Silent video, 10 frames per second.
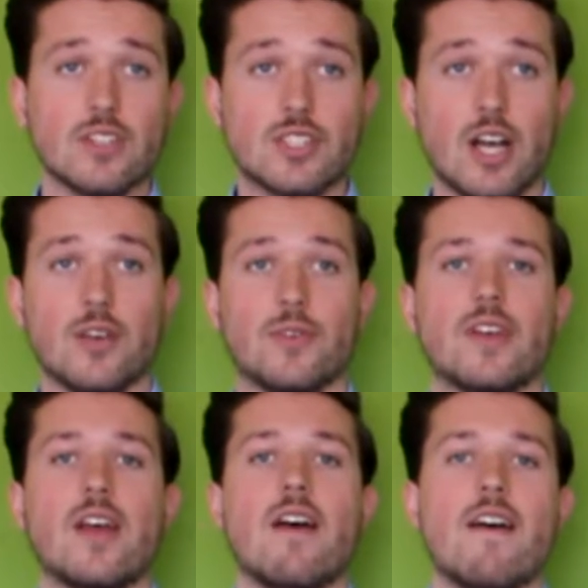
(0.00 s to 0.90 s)
So,
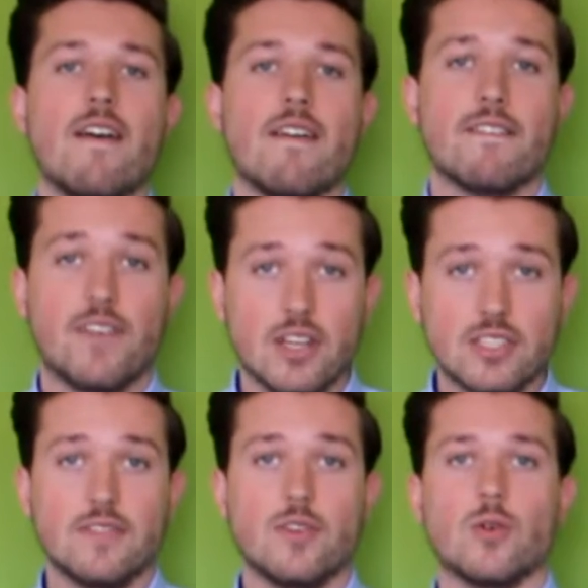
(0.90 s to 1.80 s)

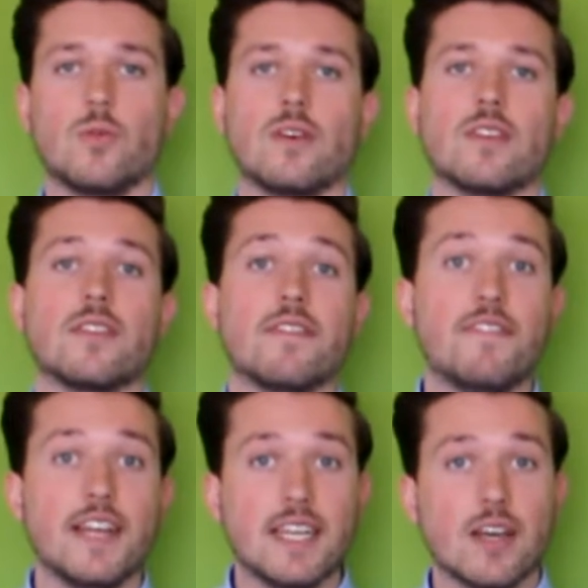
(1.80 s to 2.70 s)
first of all, the
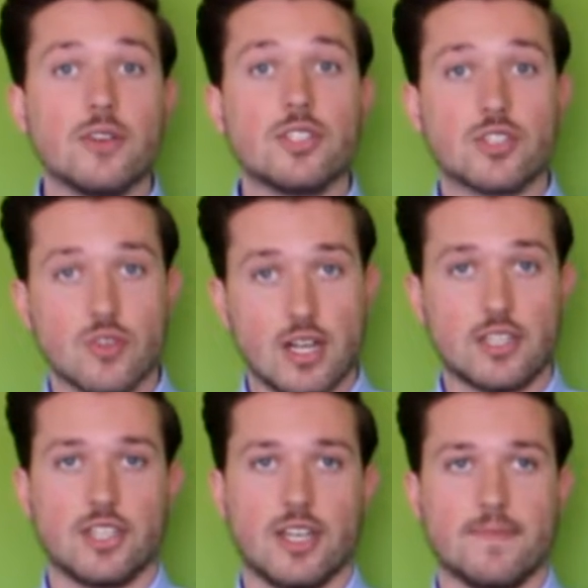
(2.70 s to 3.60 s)
video
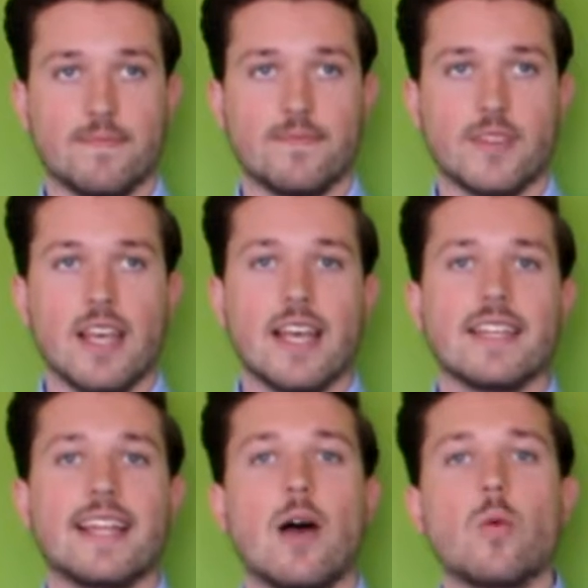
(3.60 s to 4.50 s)
structure.
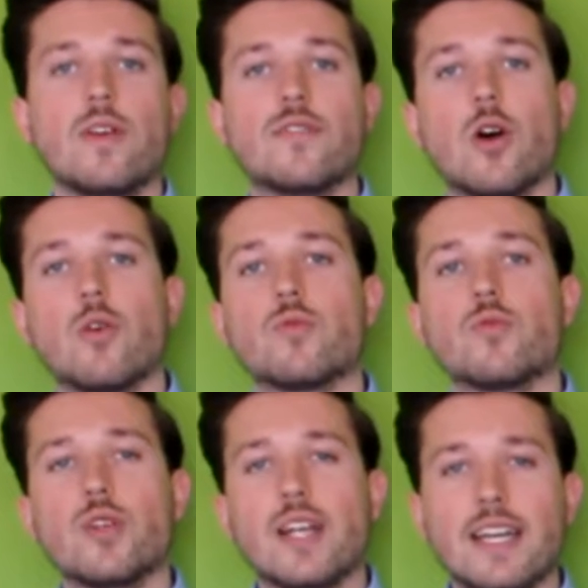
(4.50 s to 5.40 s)
Now we've got a
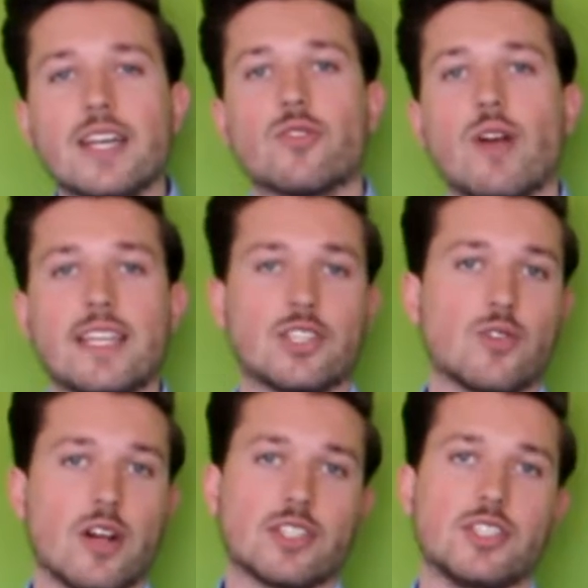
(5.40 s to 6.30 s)
really great
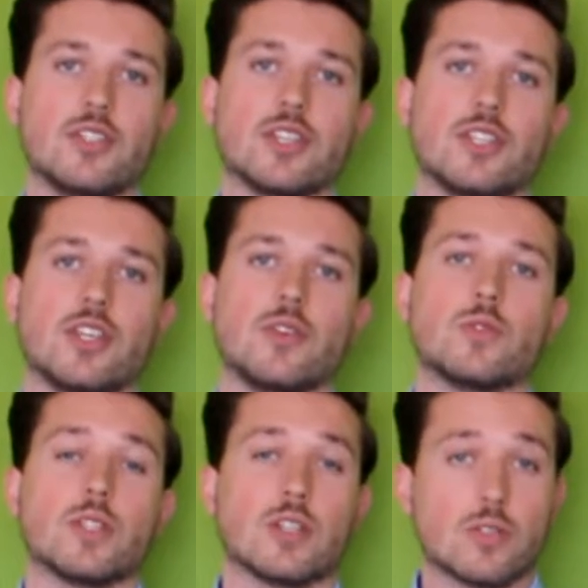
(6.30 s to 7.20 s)
structure you can
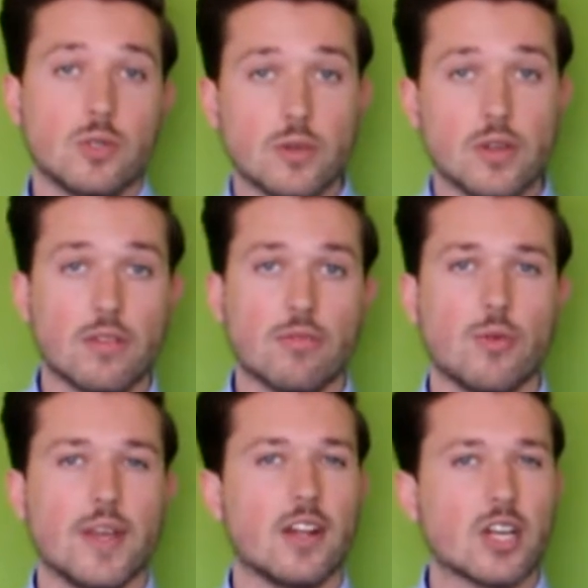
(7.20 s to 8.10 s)
use, which I'll talk you
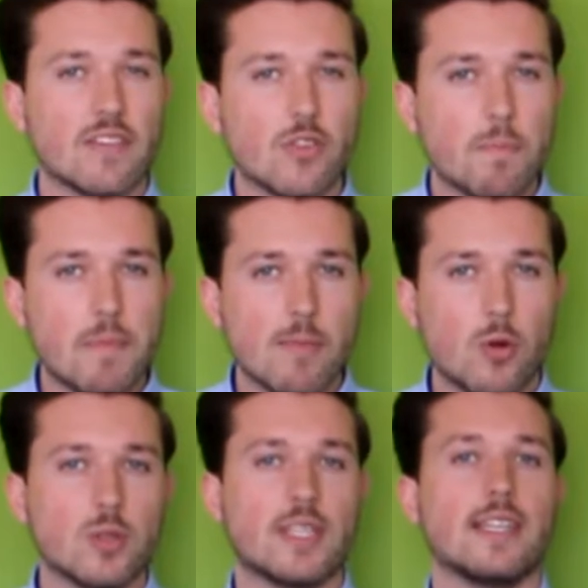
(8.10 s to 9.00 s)
through, and then I'll give you a bit
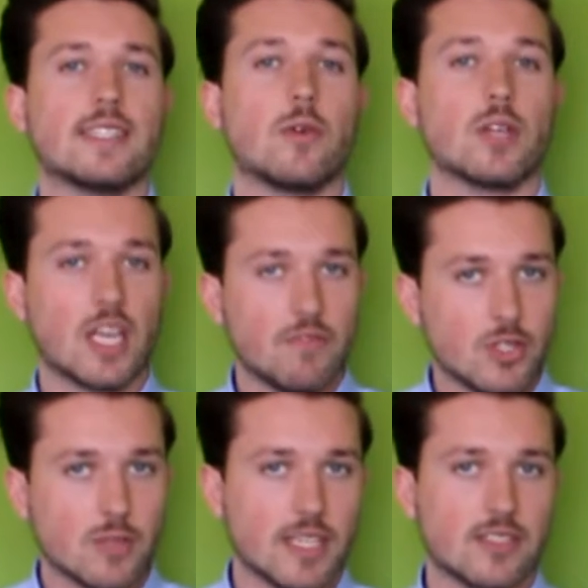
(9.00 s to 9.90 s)
more detail and give
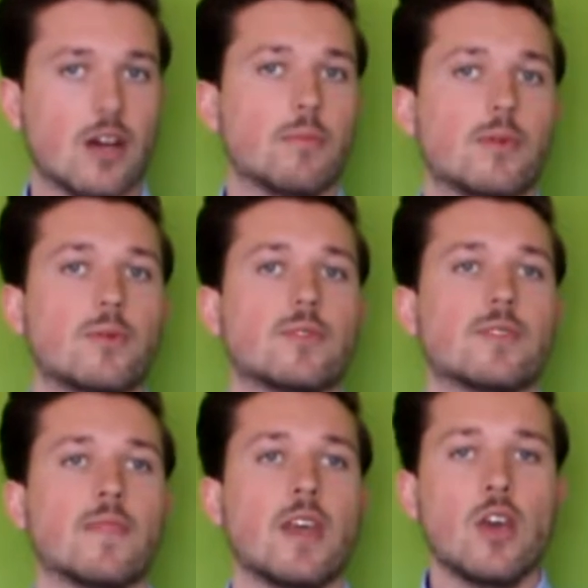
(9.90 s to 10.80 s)
you some examples.